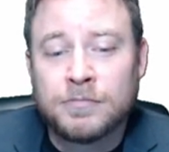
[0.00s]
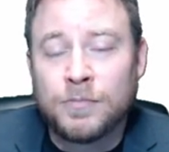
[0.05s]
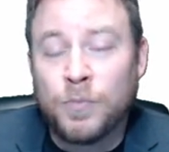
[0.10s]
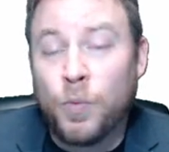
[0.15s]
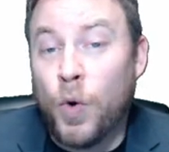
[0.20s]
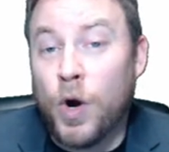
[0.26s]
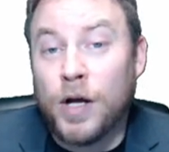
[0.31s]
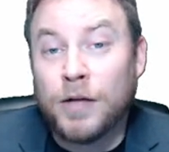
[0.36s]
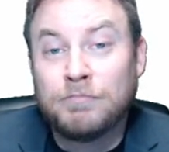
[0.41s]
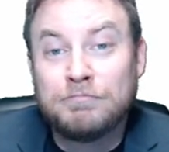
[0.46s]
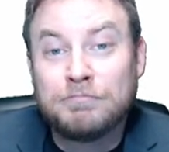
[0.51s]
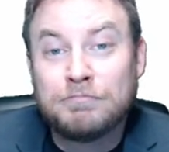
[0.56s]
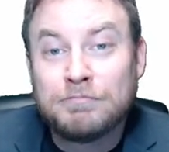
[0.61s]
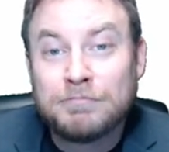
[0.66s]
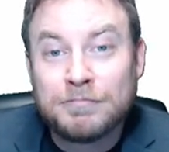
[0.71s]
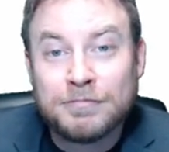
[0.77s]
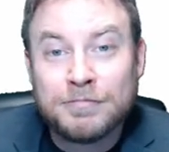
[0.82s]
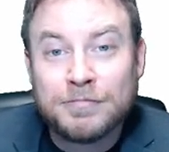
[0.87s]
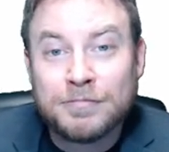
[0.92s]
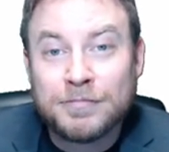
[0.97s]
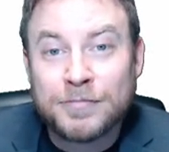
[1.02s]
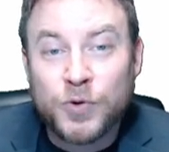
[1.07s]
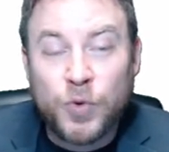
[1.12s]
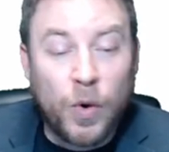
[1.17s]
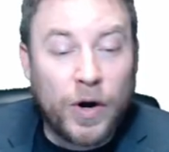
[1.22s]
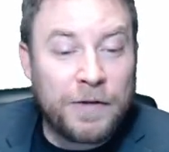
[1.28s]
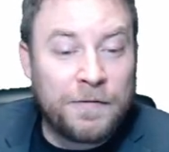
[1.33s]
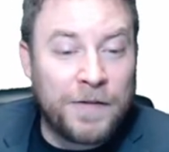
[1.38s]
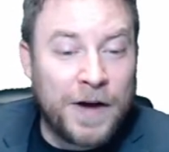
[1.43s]
what,
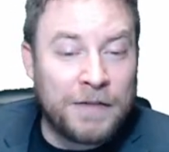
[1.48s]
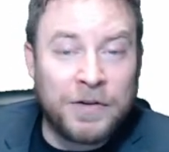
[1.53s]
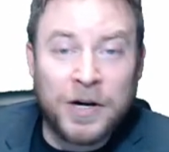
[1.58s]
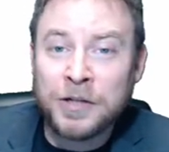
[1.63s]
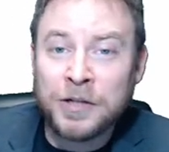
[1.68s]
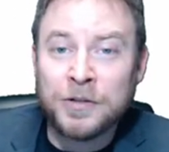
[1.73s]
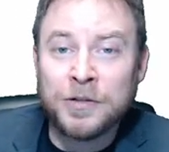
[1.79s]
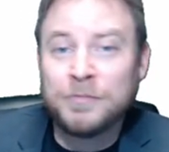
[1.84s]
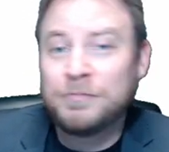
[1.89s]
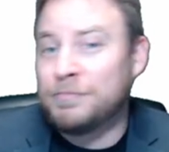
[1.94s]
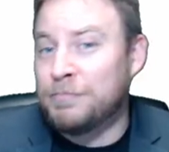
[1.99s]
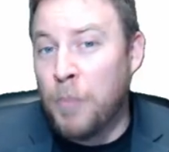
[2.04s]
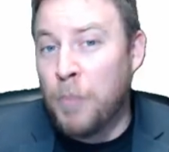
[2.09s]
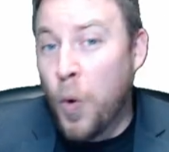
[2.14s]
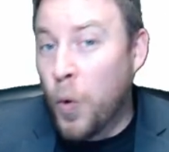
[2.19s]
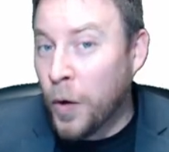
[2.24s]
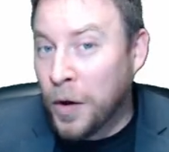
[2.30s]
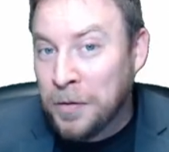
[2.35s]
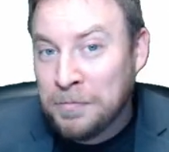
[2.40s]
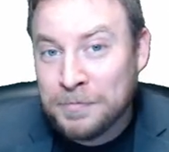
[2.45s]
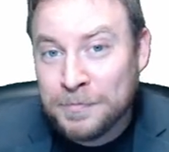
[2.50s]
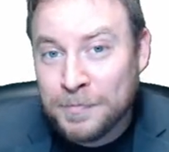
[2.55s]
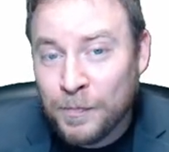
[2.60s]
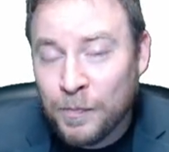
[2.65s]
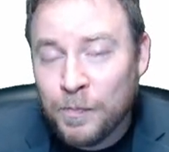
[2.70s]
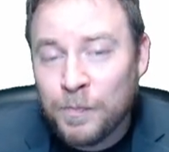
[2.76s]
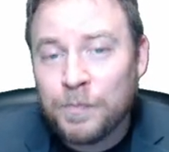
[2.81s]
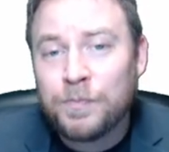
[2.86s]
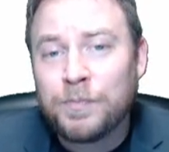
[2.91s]
$2,500 more
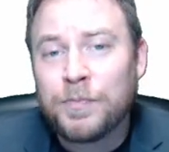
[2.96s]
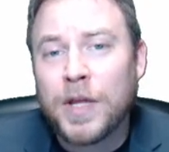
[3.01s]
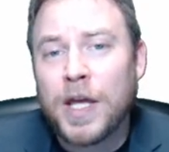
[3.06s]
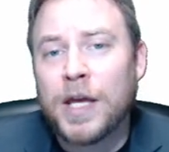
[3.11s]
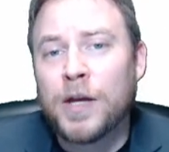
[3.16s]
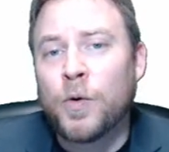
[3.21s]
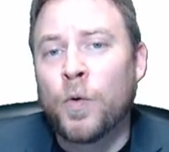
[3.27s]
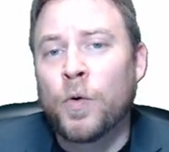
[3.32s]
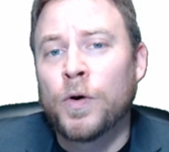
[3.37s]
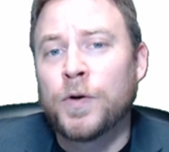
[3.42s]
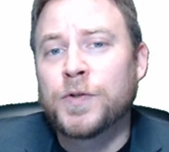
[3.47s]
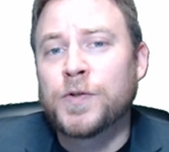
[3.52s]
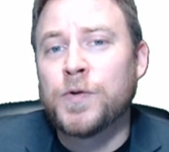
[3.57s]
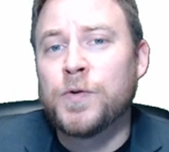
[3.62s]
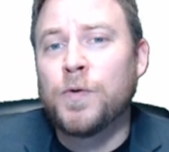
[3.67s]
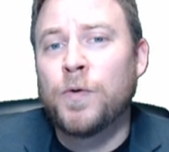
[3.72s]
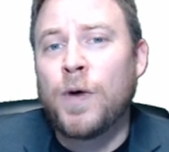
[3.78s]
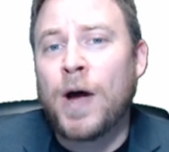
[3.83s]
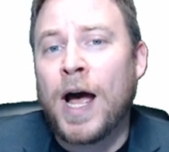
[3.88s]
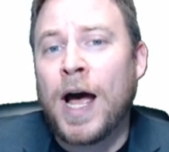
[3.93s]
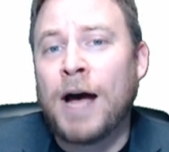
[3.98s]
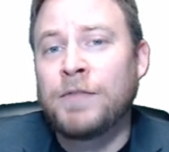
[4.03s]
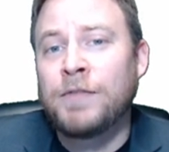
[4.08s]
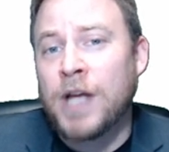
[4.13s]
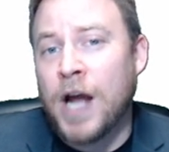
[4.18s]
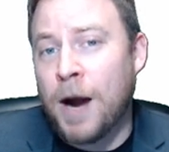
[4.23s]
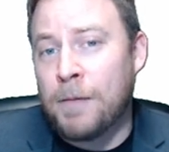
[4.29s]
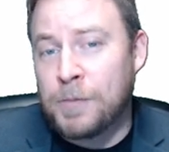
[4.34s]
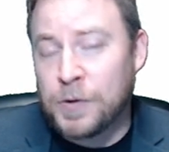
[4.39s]
in order to have
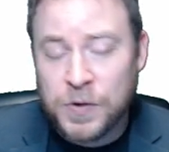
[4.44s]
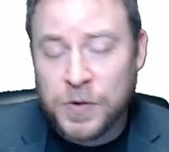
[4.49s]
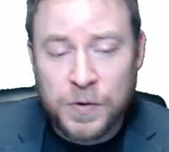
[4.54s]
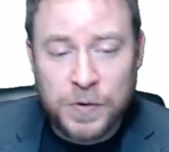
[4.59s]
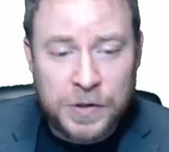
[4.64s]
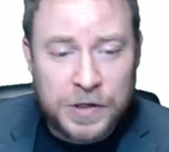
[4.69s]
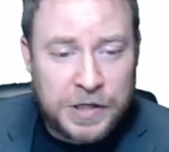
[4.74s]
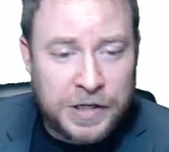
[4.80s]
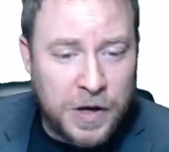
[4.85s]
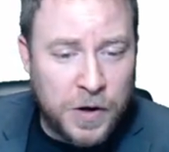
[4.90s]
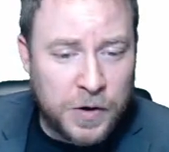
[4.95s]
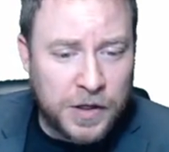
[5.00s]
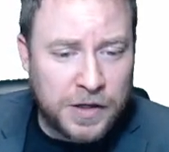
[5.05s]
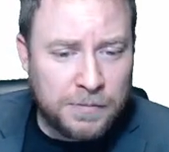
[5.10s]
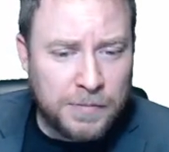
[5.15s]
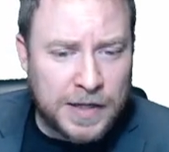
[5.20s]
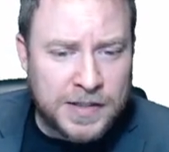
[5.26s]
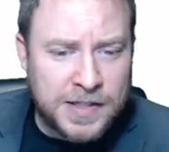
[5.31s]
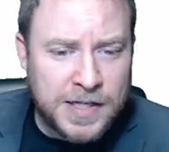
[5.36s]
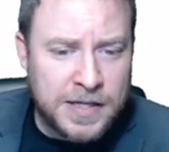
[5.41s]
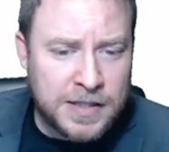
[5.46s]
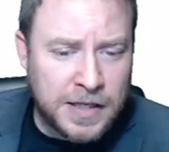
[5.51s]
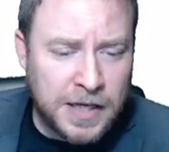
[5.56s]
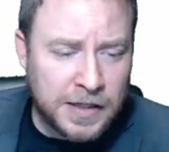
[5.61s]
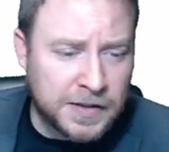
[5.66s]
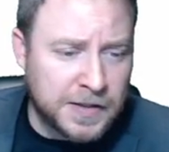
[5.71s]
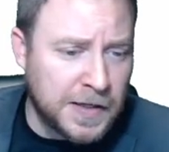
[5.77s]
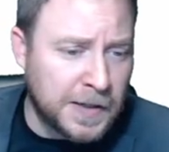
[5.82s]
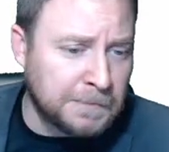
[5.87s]
the opportunity to go get my teeth
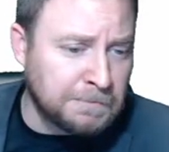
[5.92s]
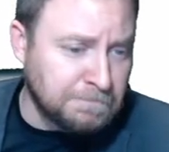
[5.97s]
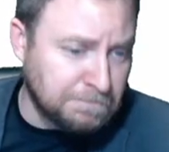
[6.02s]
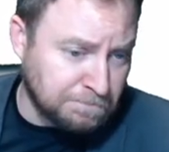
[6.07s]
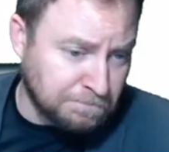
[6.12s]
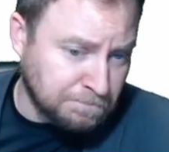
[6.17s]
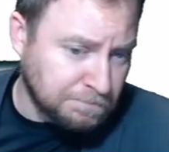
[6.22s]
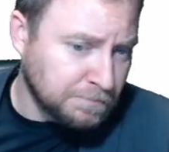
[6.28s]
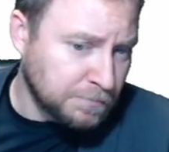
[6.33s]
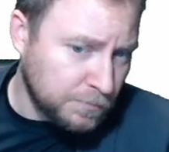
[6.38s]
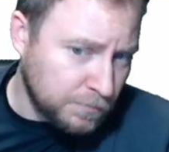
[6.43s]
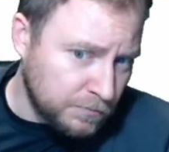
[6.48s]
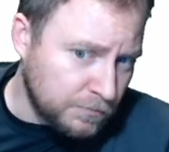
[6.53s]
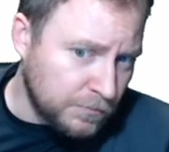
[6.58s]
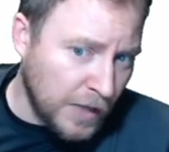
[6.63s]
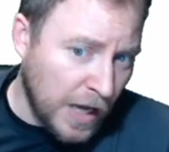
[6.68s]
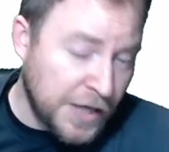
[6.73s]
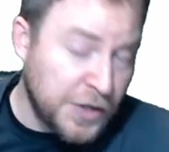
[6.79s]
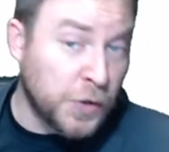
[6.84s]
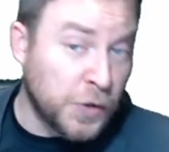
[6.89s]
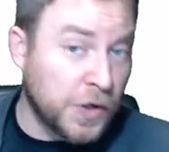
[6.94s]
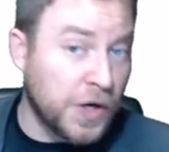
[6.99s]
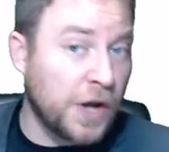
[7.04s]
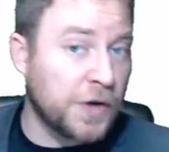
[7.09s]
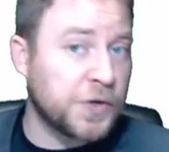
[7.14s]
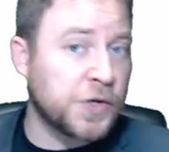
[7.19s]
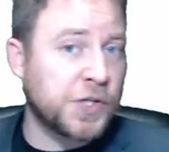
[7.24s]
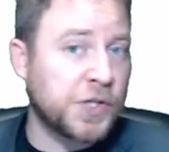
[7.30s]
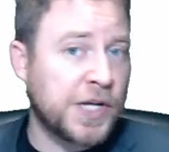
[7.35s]
kicked in. And you can
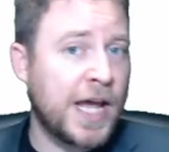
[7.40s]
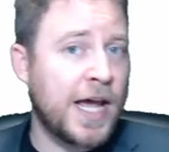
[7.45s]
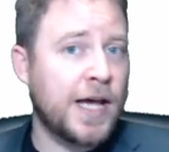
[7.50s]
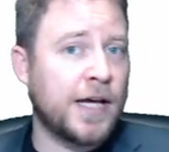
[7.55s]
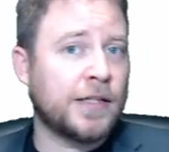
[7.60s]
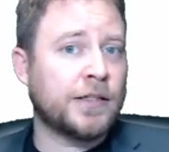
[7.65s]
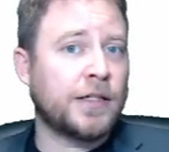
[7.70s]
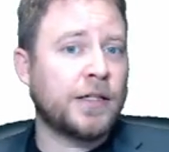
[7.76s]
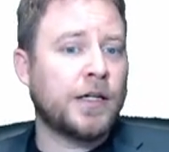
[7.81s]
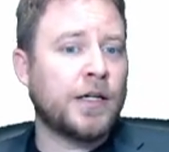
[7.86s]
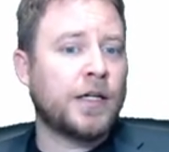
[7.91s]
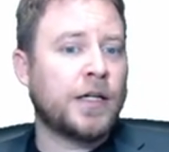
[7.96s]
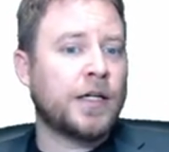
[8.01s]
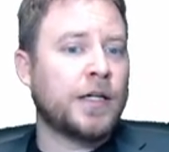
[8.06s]
understand